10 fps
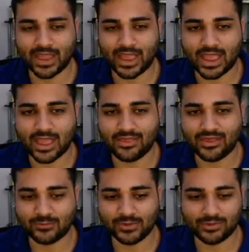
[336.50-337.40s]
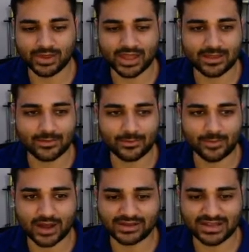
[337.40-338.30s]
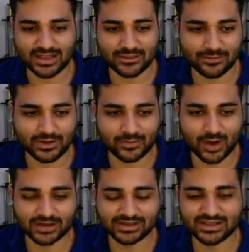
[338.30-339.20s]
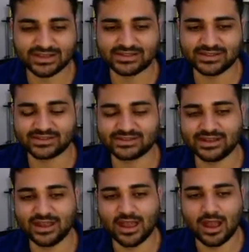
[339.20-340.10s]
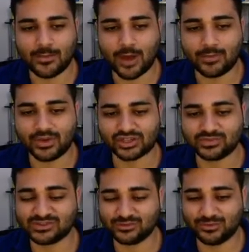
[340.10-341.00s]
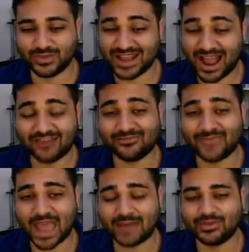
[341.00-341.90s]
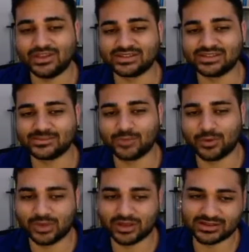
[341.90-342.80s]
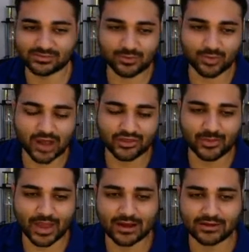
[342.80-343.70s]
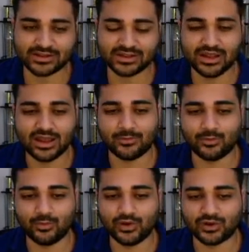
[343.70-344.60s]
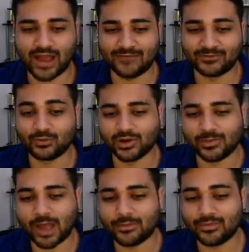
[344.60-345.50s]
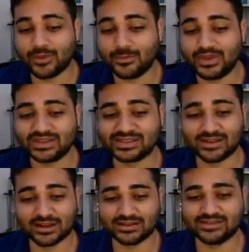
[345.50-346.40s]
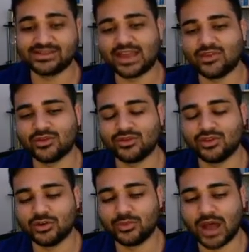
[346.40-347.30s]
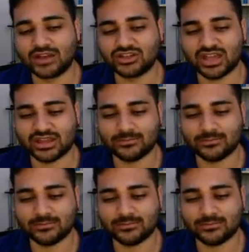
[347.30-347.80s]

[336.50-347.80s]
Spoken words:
and then we play pawn to e3 and pawn to e6, our bishops would be kind of bad pieces. But because we brought them out, we don't have to worry about them being stuck inside the pawn chain.